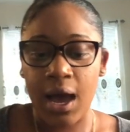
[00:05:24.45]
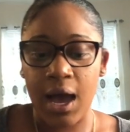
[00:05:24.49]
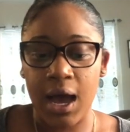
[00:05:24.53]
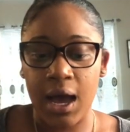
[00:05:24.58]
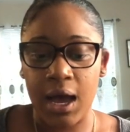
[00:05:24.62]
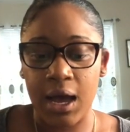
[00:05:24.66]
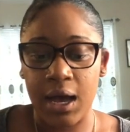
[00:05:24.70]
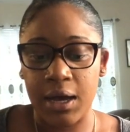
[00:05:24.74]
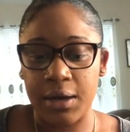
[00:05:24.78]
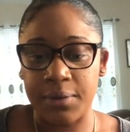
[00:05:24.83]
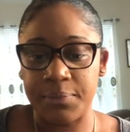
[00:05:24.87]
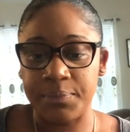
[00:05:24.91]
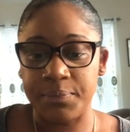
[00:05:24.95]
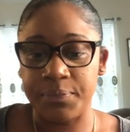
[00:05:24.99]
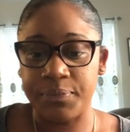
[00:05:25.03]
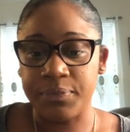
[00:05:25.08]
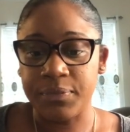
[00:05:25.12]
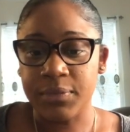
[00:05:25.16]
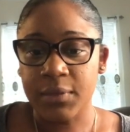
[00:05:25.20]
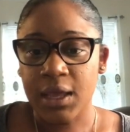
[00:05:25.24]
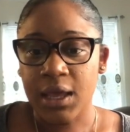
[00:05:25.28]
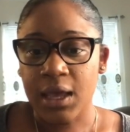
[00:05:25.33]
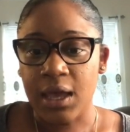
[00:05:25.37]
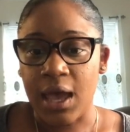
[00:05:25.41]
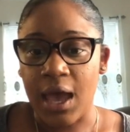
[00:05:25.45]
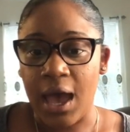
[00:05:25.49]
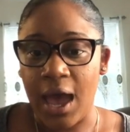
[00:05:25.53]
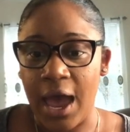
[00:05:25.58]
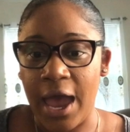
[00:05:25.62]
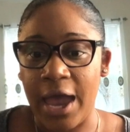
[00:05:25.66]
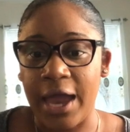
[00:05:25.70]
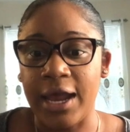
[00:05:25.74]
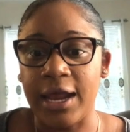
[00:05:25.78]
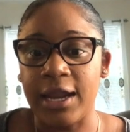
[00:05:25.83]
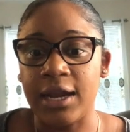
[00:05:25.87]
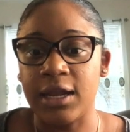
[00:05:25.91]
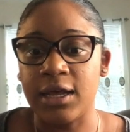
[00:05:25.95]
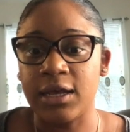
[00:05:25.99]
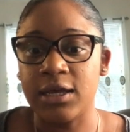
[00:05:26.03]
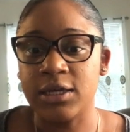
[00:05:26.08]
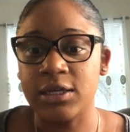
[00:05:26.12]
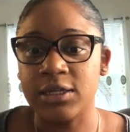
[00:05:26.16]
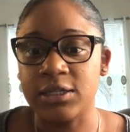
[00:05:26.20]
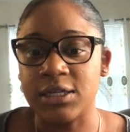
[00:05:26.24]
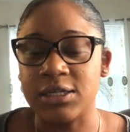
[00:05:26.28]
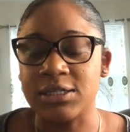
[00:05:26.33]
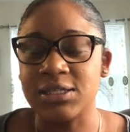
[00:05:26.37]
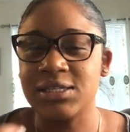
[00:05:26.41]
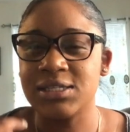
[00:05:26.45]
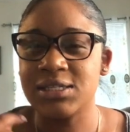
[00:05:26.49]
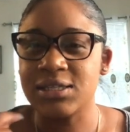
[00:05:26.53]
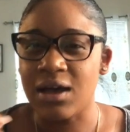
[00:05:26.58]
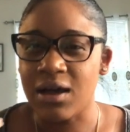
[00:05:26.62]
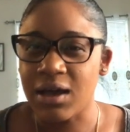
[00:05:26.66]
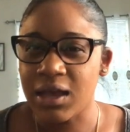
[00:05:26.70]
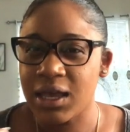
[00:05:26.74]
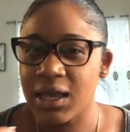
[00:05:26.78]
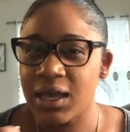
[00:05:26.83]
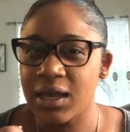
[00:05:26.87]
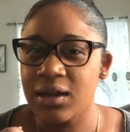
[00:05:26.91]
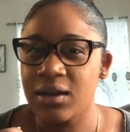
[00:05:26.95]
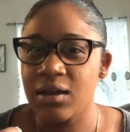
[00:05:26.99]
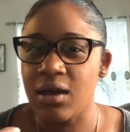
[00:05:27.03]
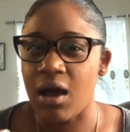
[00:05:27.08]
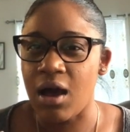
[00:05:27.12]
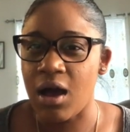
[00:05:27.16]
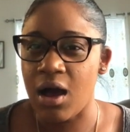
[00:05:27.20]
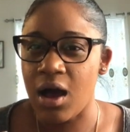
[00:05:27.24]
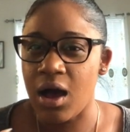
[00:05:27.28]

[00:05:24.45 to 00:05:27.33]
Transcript: Um, and the sucking